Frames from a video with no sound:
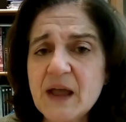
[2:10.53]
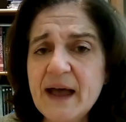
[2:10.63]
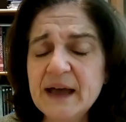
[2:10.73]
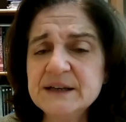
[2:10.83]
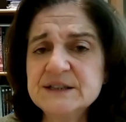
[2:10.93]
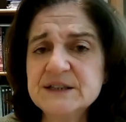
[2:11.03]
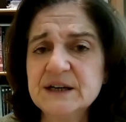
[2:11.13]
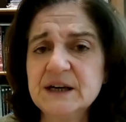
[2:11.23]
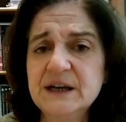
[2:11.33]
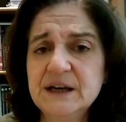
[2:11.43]
and
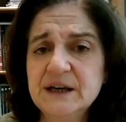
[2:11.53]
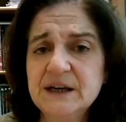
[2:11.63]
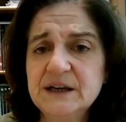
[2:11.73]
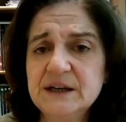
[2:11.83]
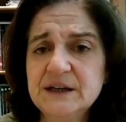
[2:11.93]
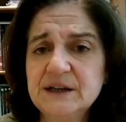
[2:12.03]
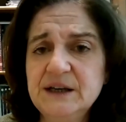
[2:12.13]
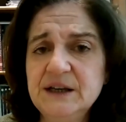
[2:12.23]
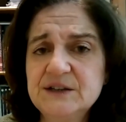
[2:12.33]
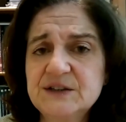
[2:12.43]
uh,
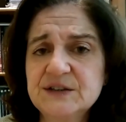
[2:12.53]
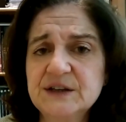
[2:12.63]
it